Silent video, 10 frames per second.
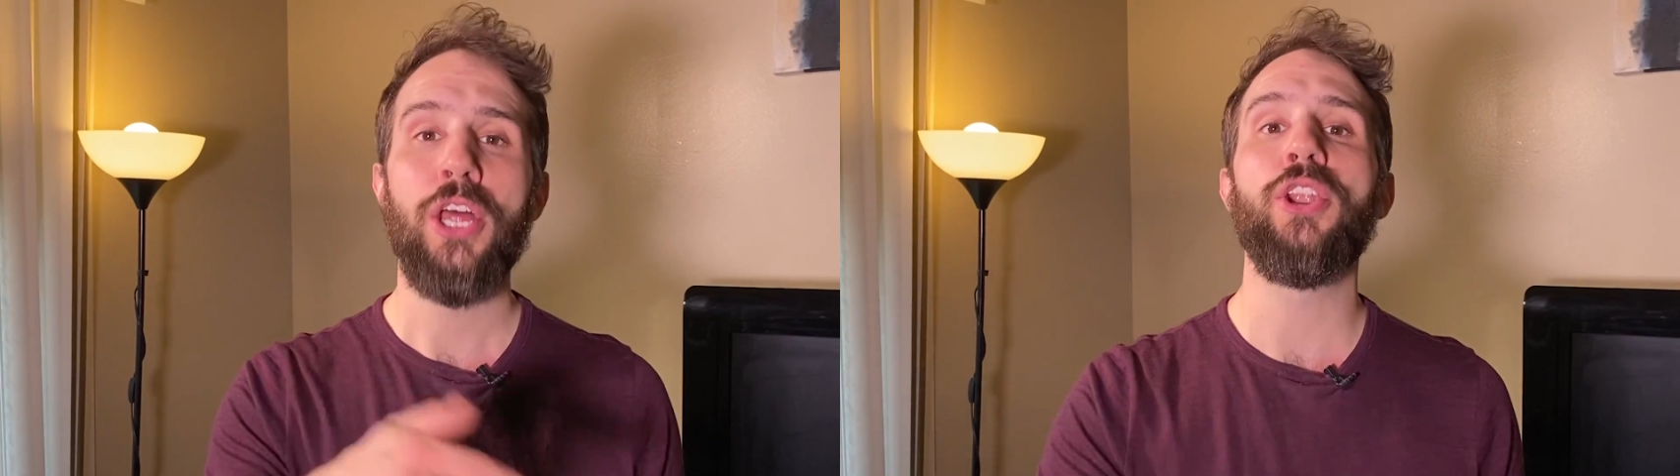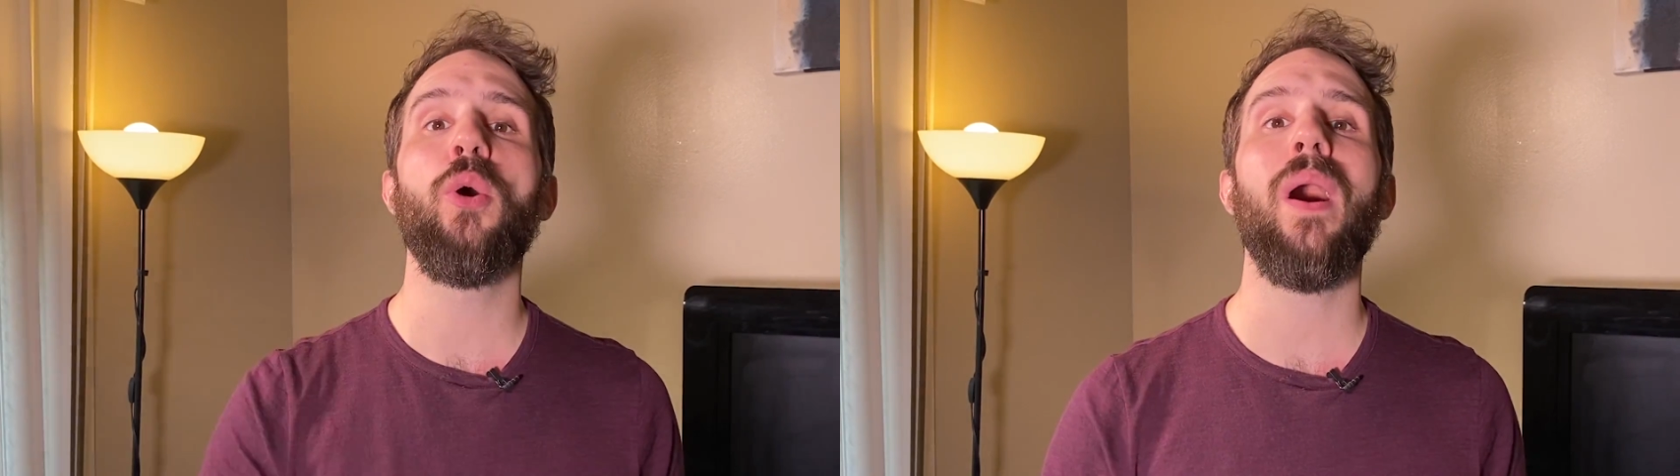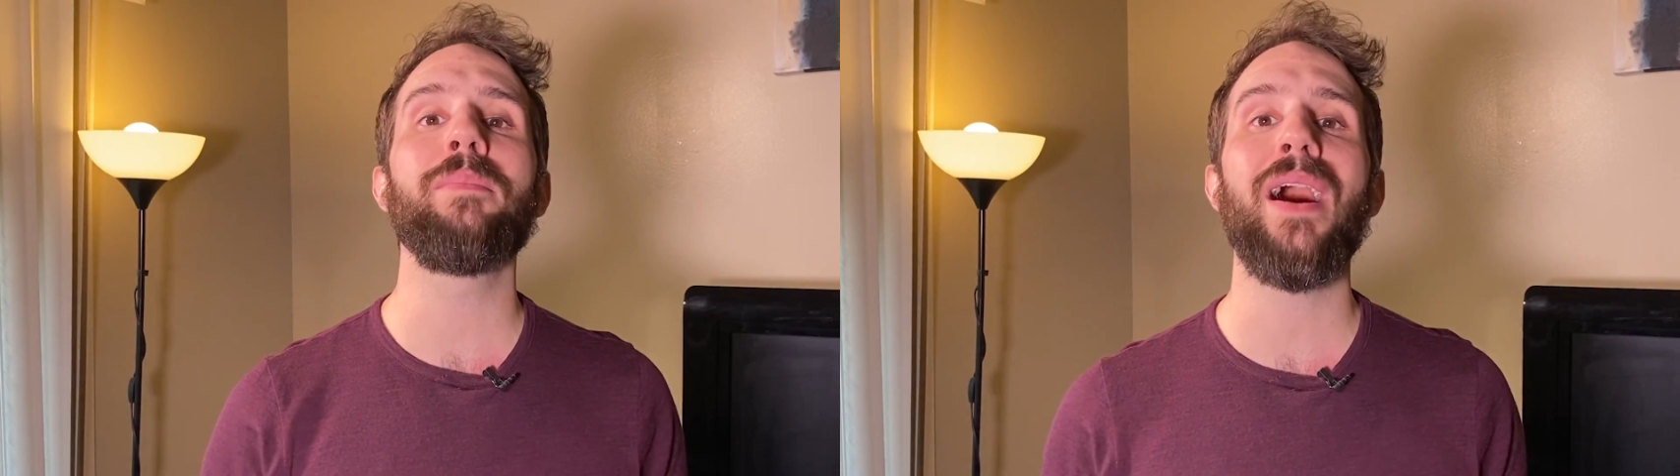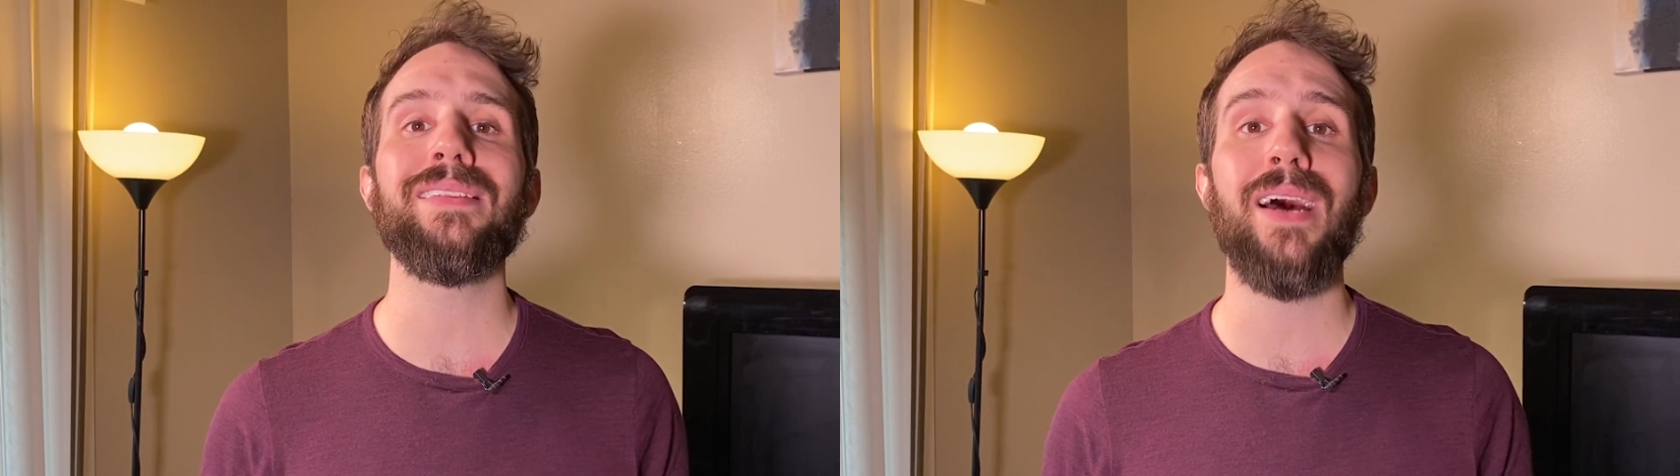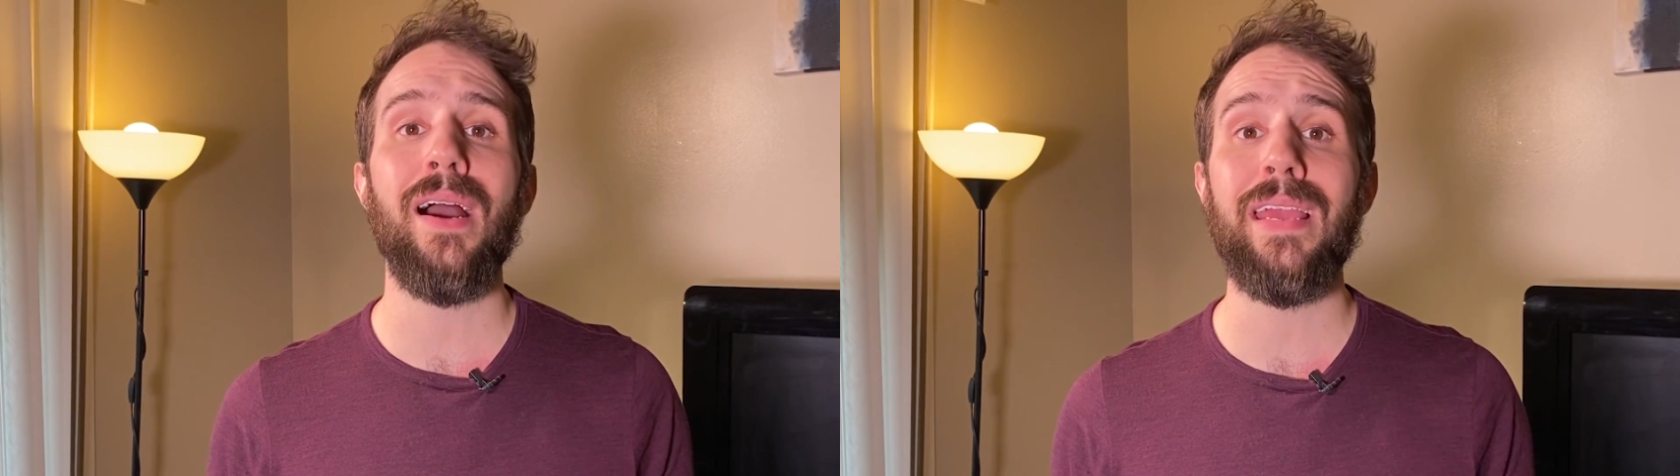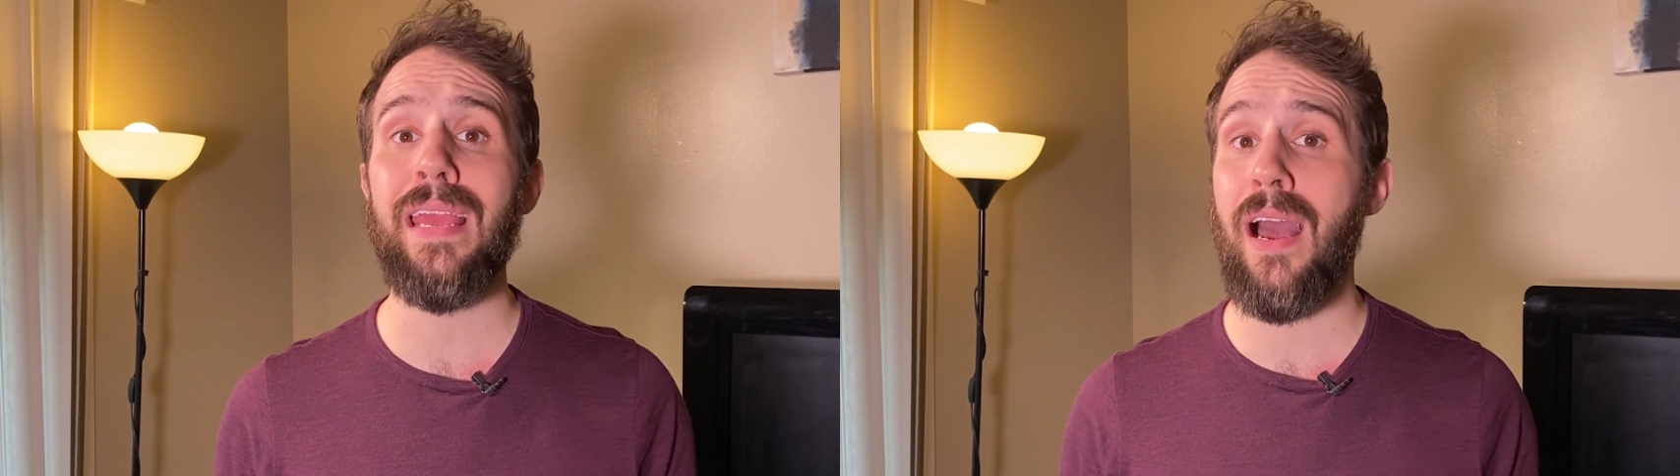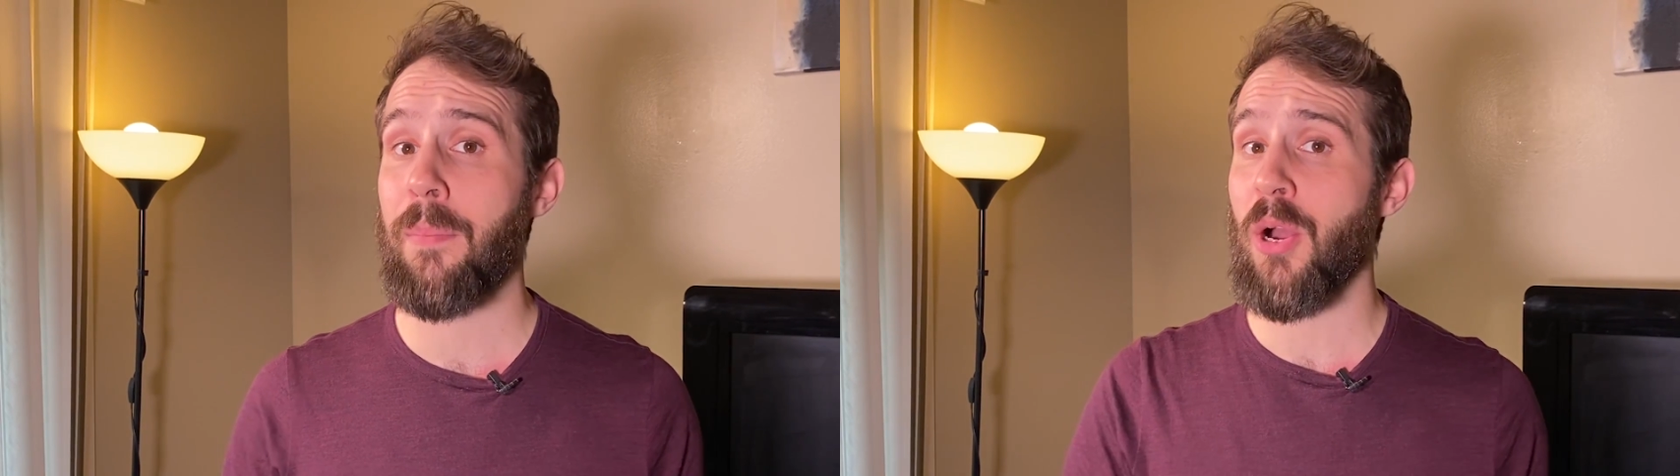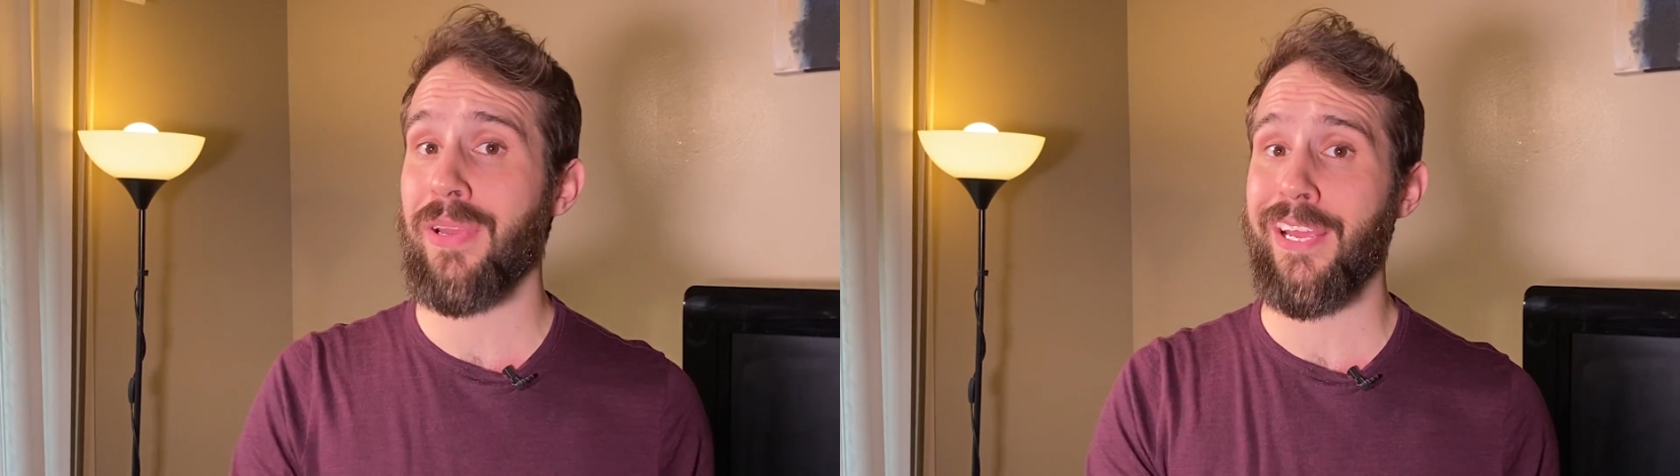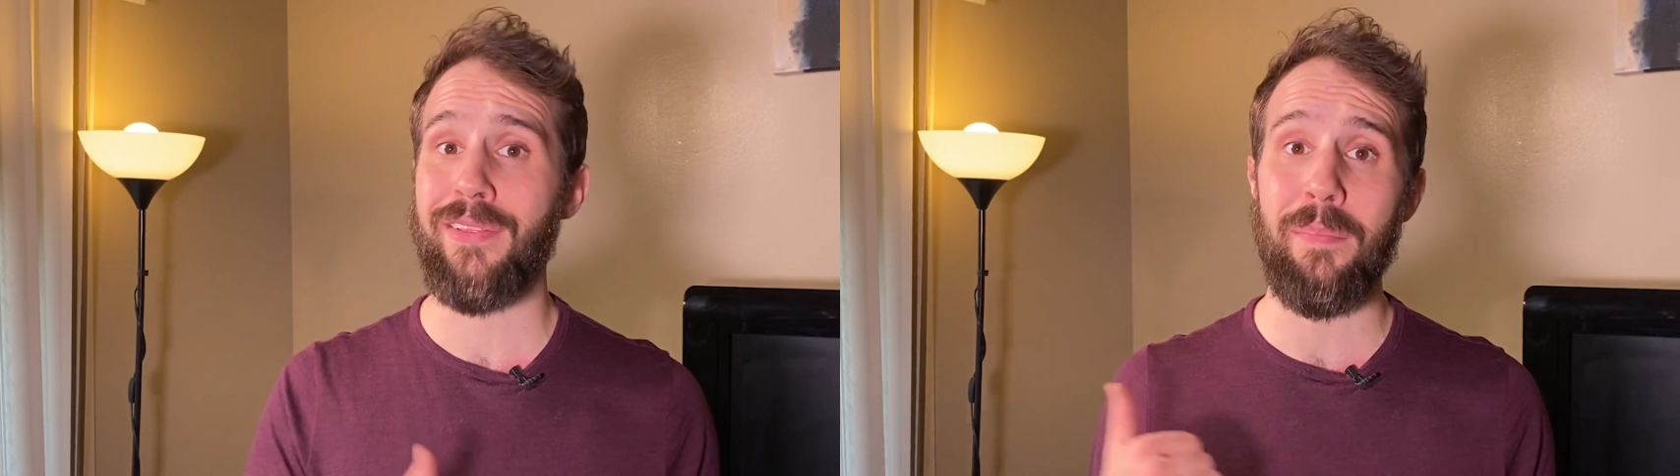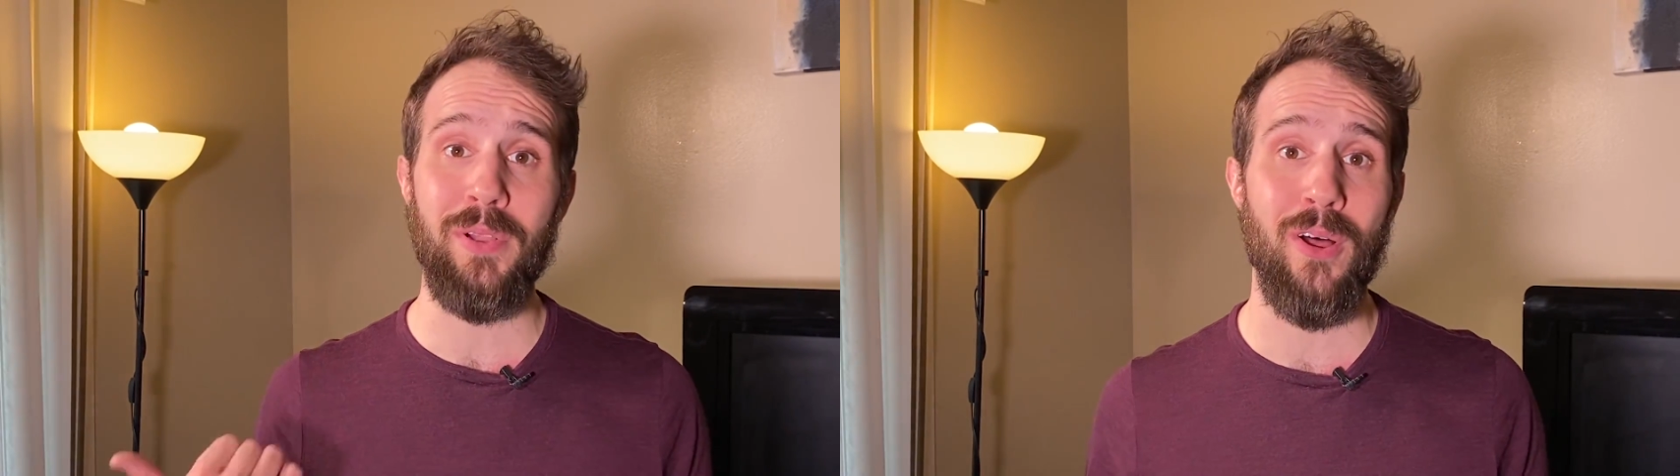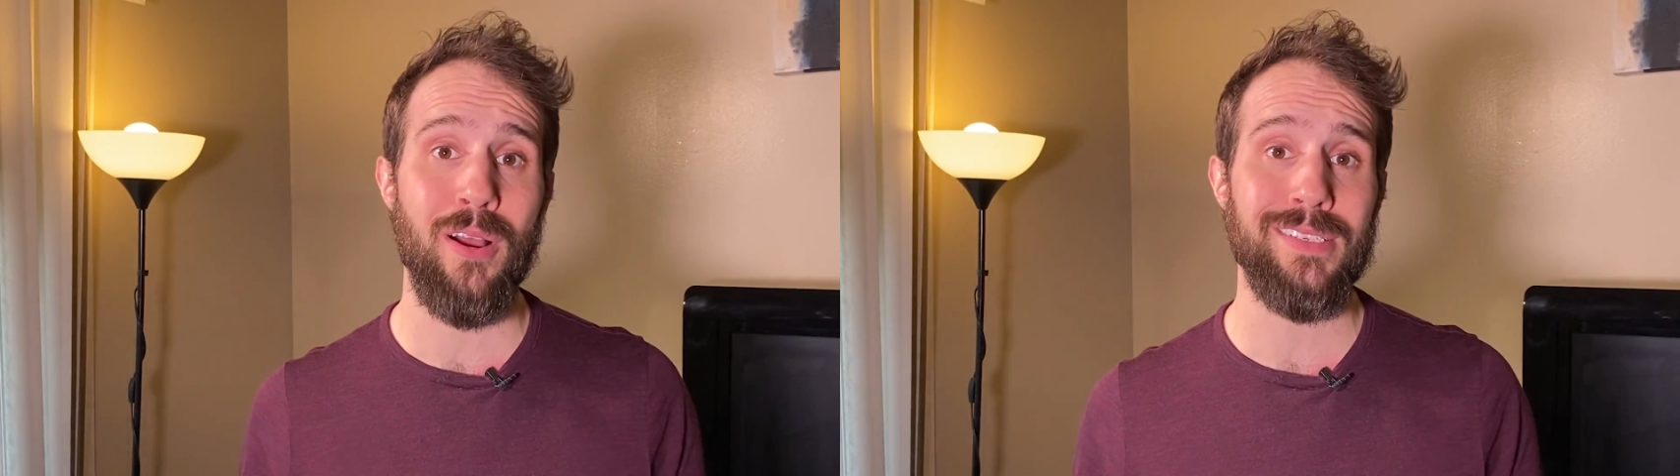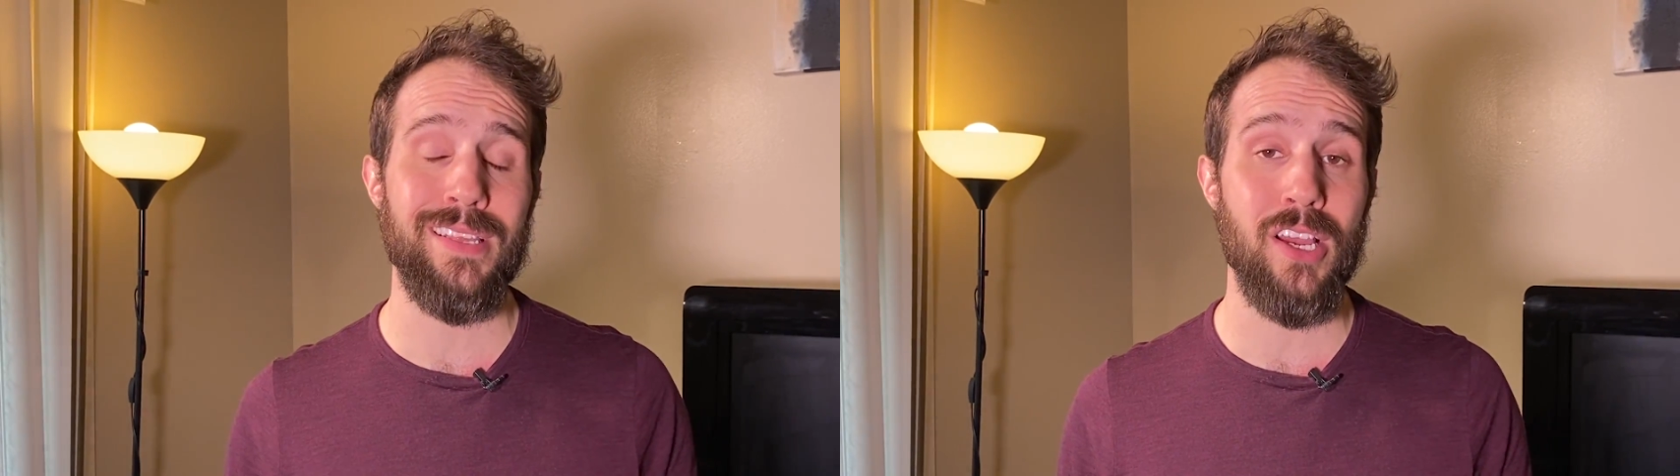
No, I'm not talking about gear that belongs in the